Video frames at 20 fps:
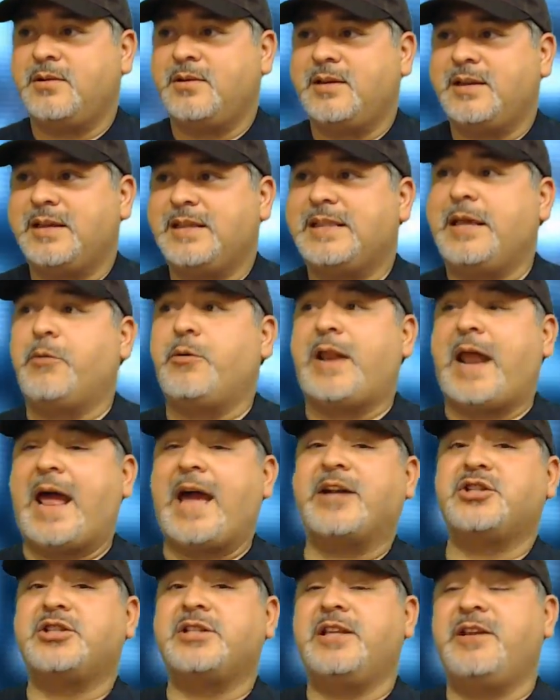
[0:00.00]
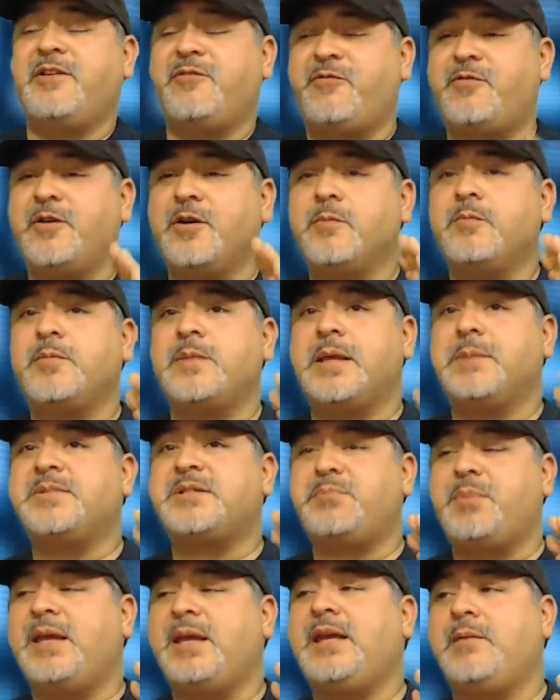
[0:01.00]
They would actually film them
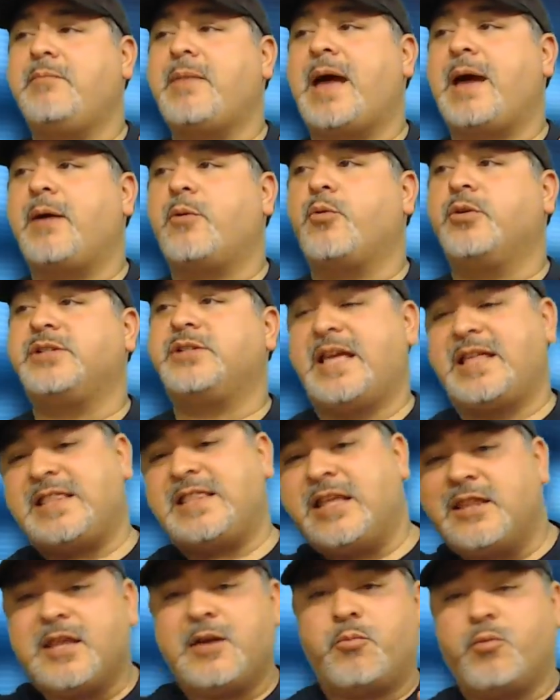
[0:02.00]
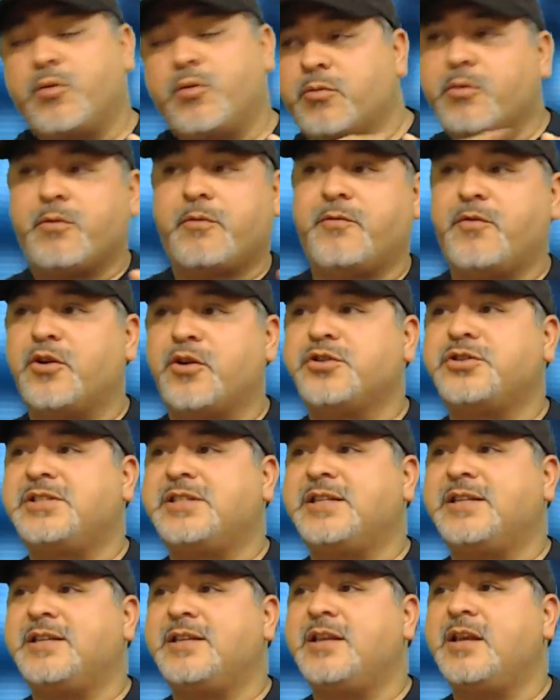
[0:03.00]
speaking backwards, and then they would reverse
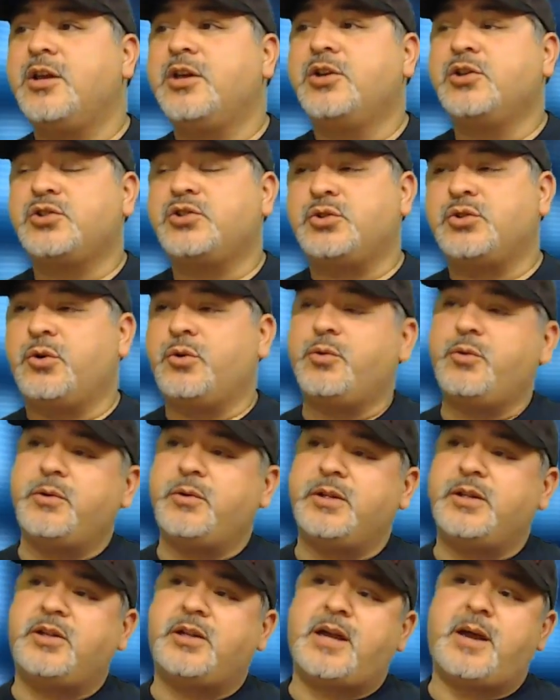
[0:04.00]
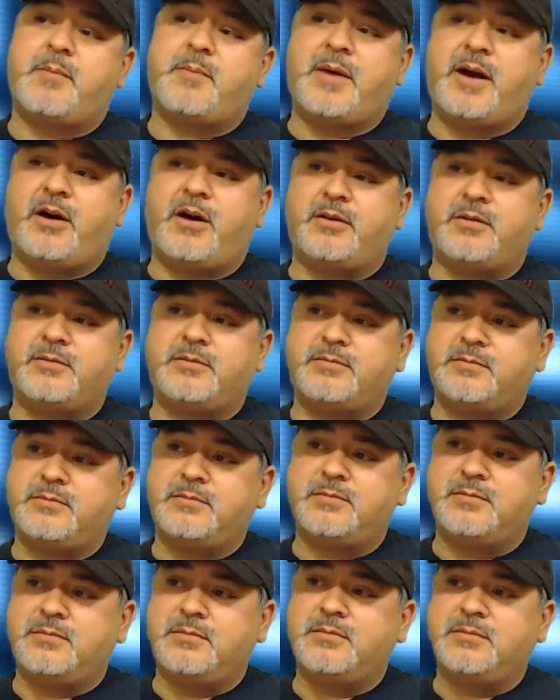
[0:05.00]
it so it would come out,
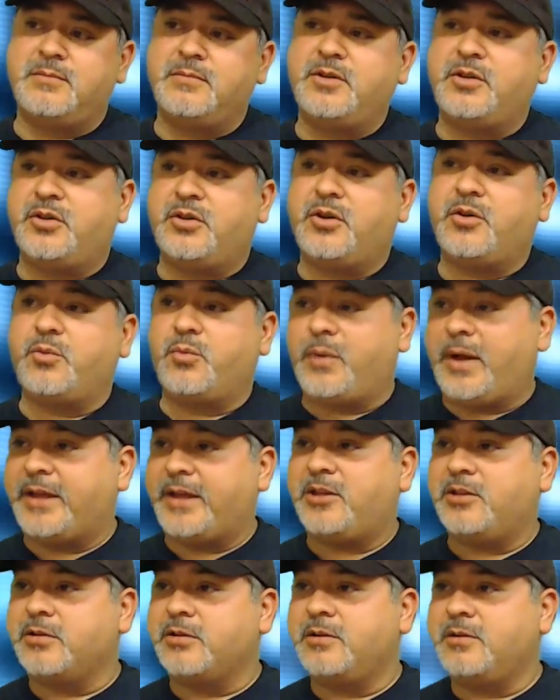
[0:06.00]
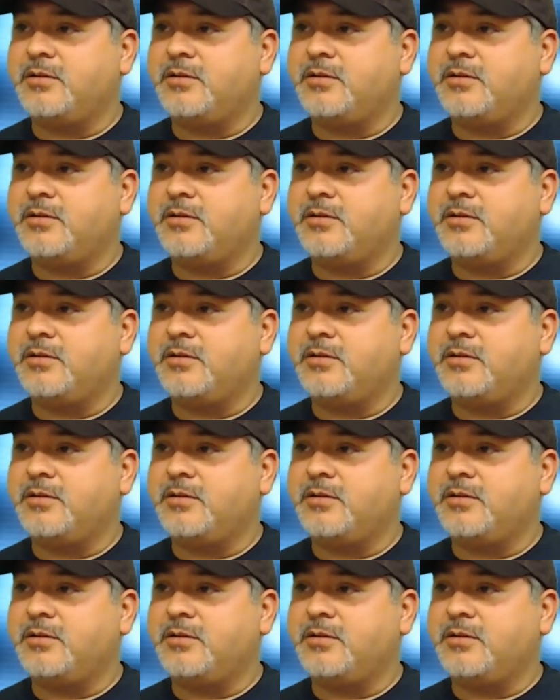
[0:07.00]
regular.